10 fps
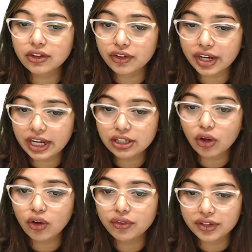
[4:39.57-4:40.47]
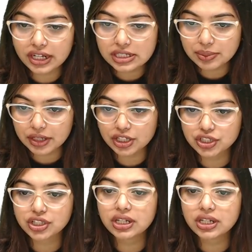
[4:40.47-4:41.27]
rate of respiration,